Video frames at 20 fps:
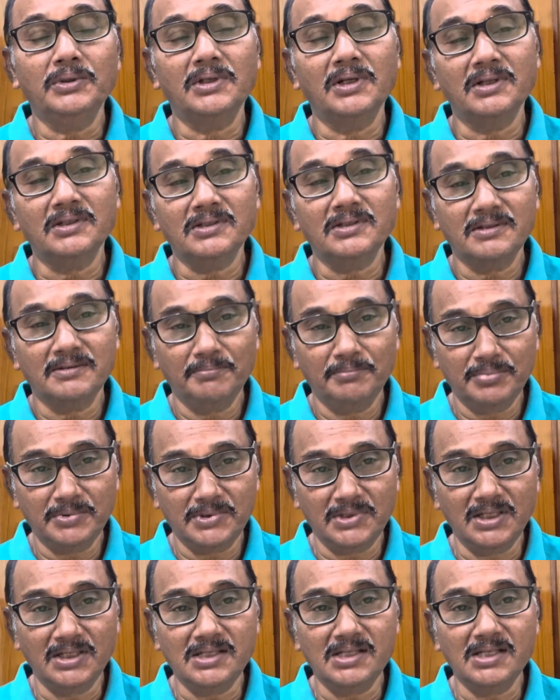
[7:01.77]
the
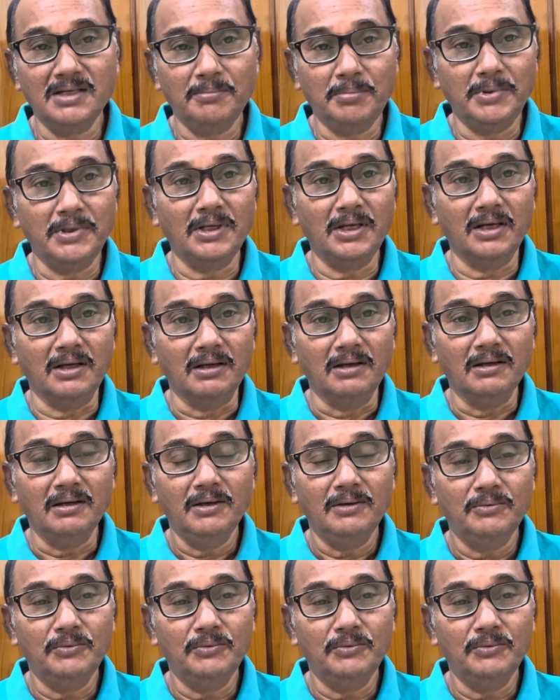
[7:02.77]
CCPA,